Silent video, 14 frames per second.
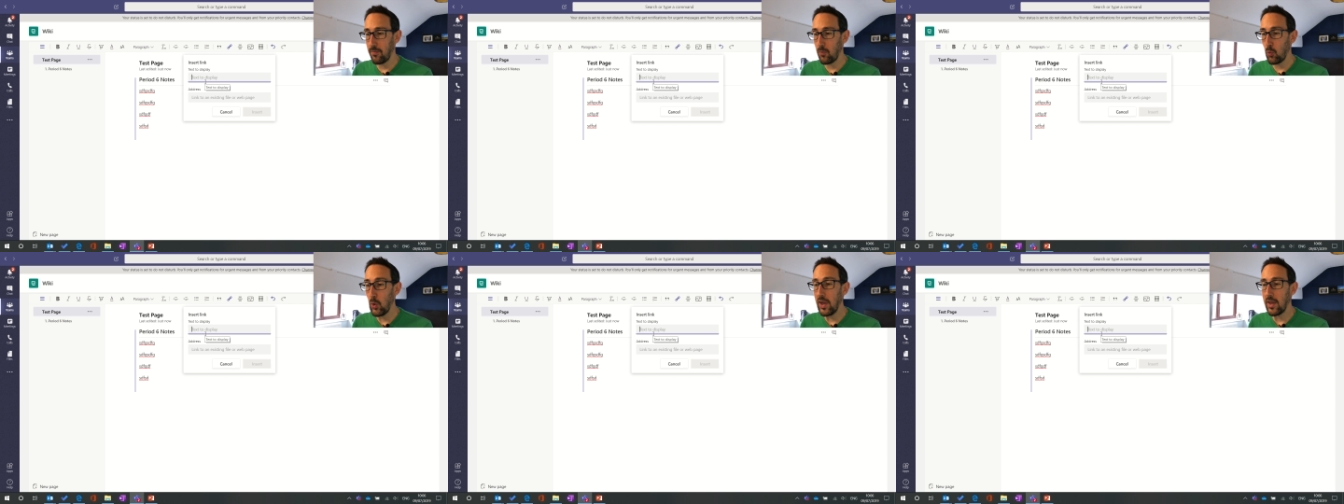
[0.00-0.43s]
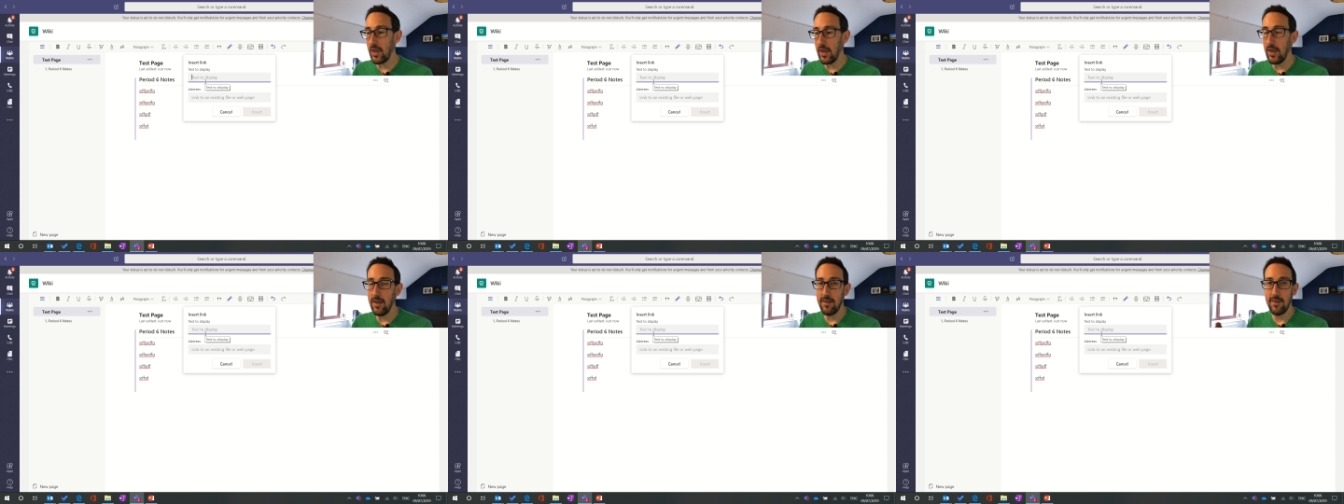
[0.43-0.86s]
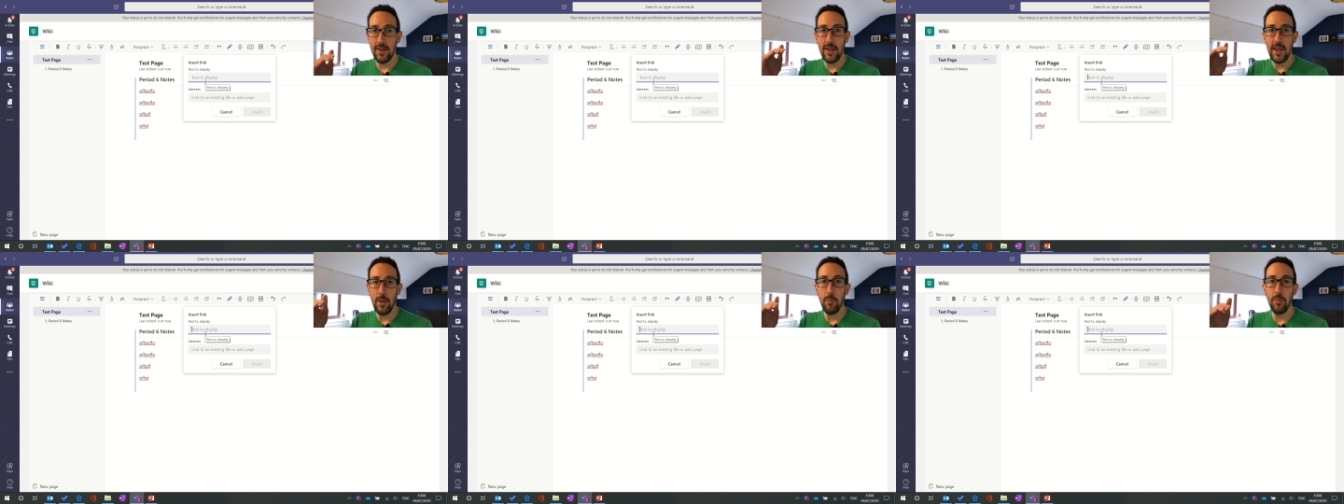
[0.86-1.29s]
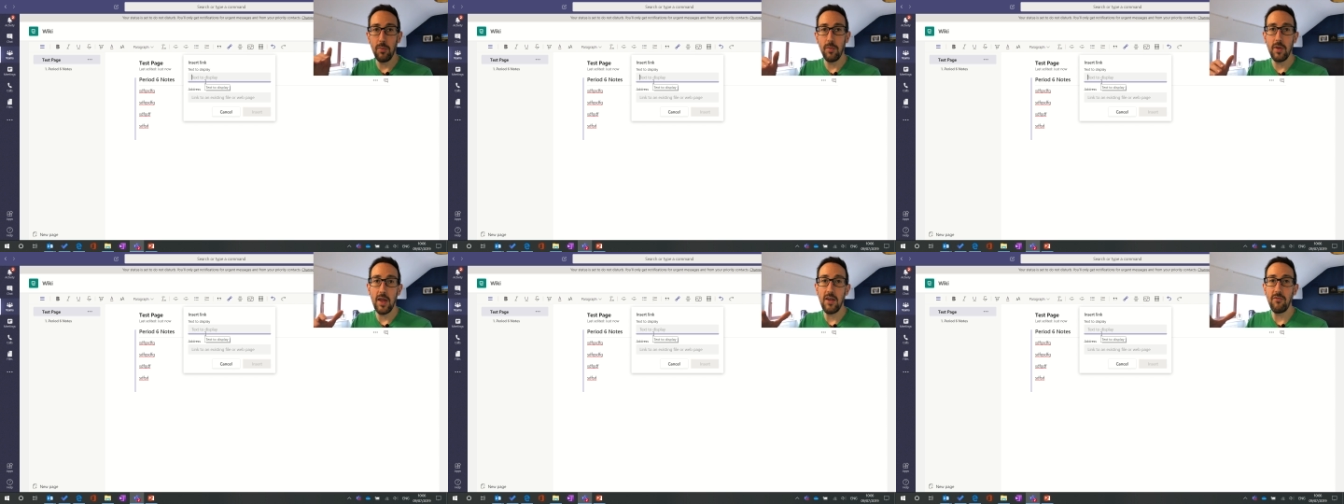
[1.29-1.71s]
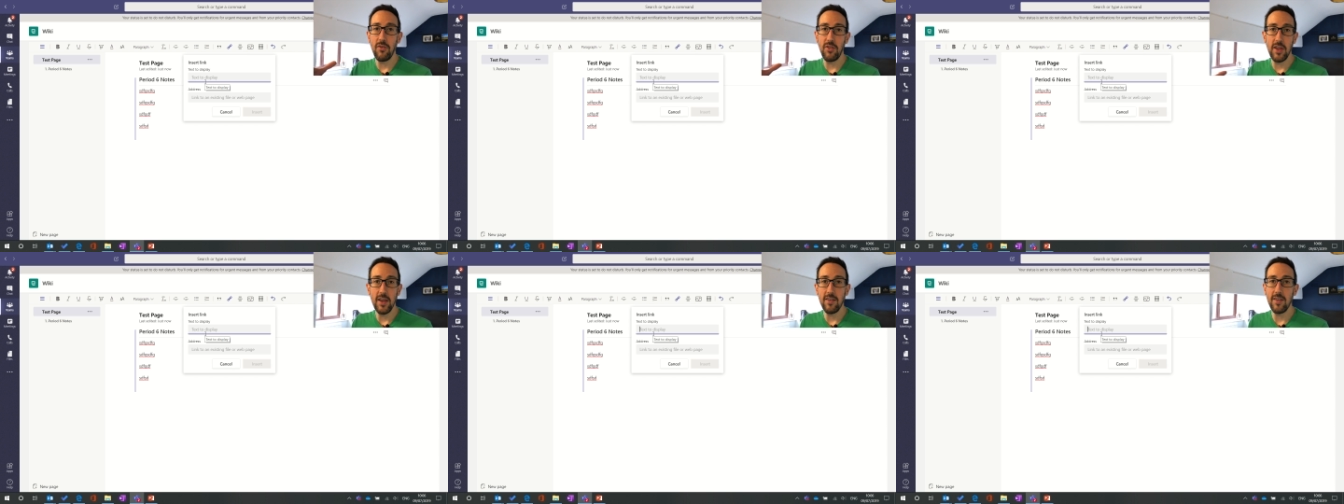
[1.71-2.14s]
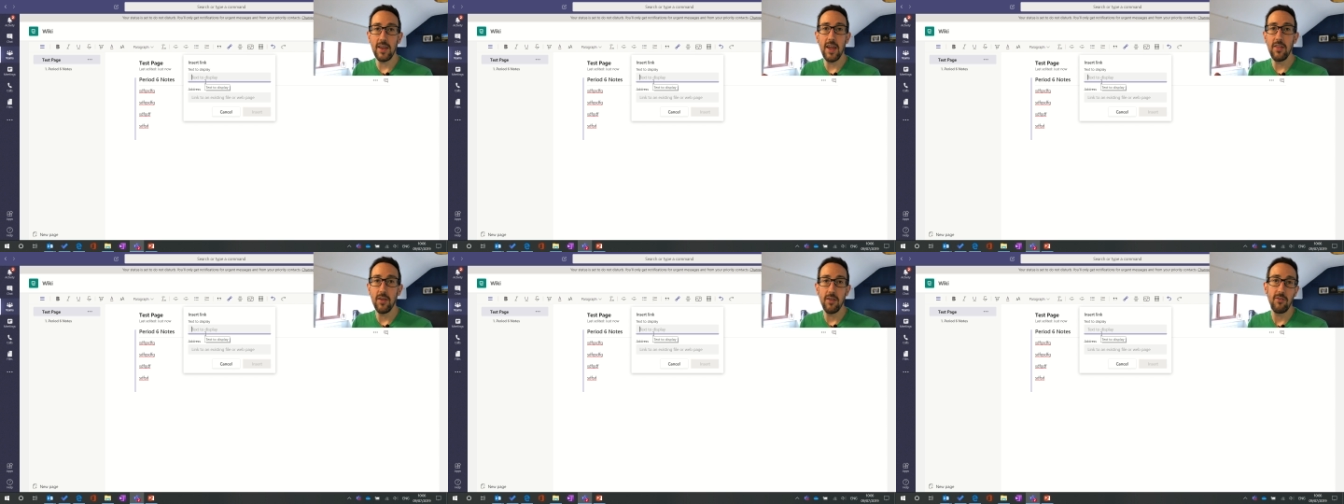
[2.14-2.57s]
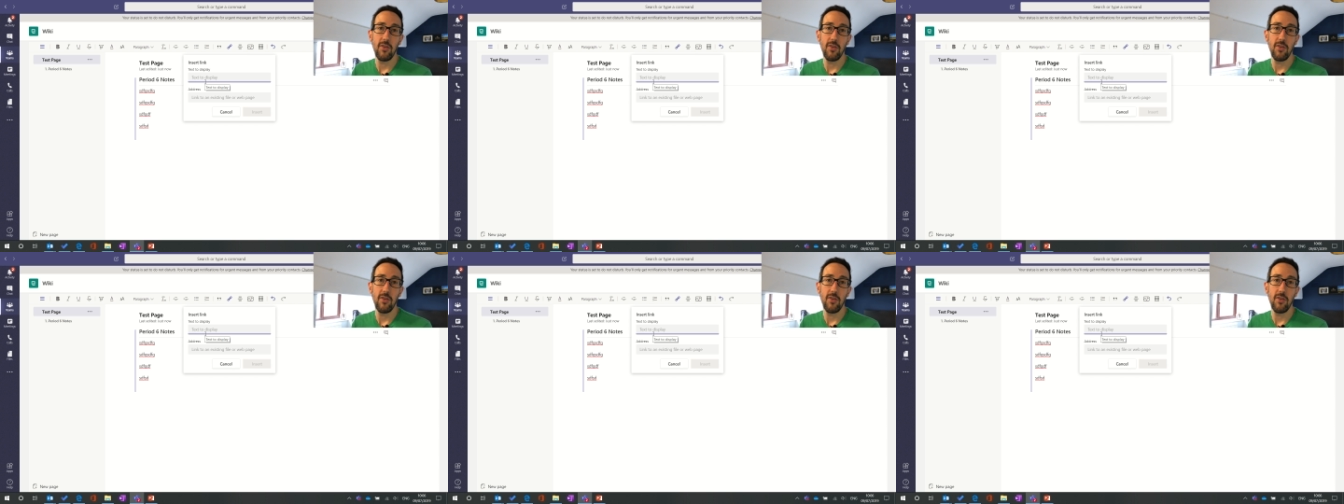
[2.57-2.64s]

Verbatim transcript: Wiki to keep everything together.